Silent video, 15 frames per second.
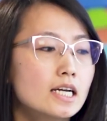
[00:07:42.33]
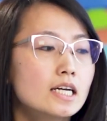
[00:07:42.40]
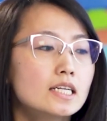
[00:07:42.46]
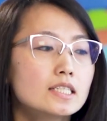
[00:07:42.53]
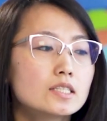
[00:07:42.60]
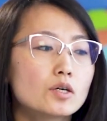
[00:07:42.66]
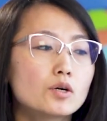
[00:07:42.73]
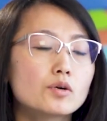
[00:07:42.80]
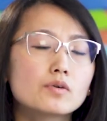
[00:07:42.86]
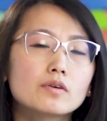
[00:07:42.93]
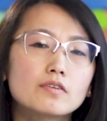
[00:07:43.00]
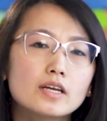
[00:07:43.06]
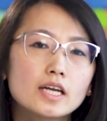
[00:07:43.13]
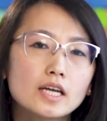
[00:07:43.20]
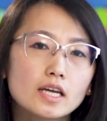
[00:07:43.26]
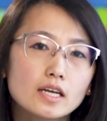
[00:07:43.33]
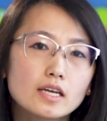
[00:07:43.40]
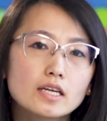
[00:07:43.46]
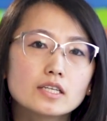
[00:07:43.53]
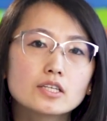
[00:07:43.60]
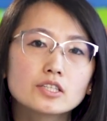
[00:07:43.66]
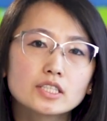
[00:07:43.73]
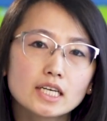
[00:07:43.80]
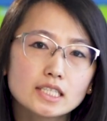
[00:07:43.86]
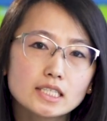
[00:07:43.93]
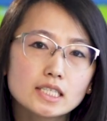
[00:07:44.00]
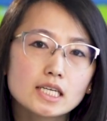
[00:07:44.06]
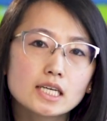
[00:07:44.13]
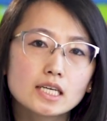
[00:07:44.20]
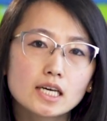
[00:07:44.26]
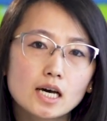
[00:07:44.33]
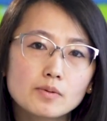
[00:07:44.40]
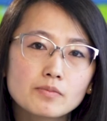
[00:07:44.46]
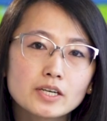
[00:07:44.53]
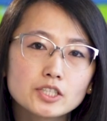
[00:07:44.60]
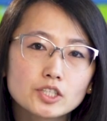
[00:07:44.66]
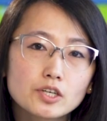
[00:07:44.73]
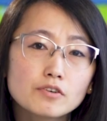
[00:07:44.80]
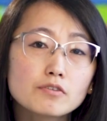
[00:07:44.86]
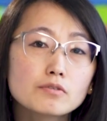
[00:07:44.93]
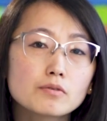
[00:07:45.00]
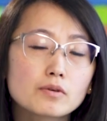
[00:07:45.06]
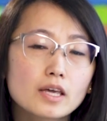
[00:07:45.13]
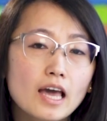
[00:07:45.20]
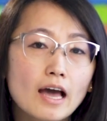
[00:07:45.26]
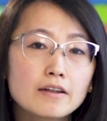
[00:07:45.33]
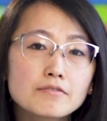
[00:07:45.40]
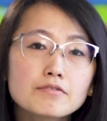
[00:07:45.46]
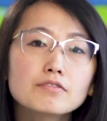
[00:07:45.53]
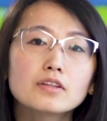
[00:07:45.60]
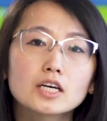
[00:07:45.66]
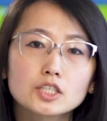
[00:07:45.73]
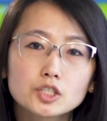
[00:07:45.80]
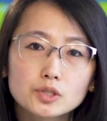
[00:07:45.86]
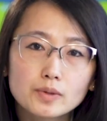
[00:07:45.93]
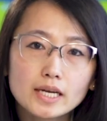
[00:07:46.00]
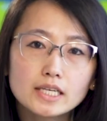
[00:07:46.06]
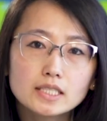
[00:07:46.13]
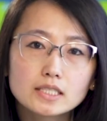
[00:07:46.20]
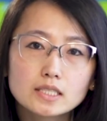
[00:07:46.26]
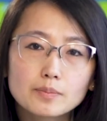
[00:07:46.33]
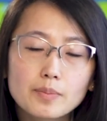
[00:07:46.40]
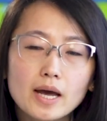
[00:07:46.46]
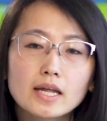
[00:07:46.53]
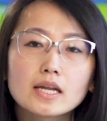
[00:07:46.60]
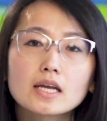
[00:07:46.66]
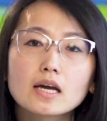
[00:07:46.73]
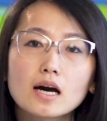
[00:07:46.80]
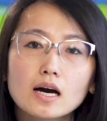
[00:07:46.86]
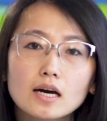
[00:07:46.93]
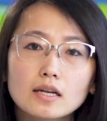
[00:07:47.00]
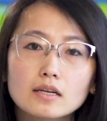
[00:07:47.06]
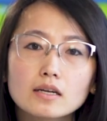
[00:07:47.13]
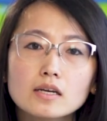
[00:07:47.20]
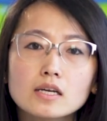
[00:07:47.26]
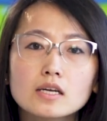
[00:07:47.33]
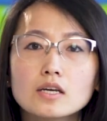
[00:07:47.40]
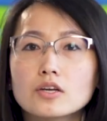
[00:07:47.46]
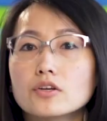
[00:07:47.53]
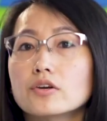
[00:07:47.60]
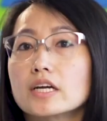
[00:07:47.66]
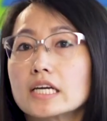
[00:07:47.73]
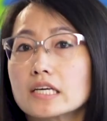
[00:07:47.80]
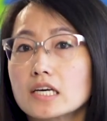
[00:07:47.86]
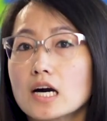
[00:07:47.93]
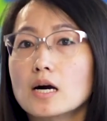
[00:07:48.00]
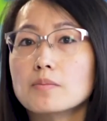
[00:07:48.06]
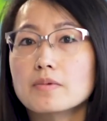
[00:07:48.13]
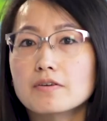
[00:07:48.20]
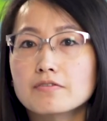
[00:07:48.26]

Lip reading: So your debt to income ratio can fluctuate depending on your income.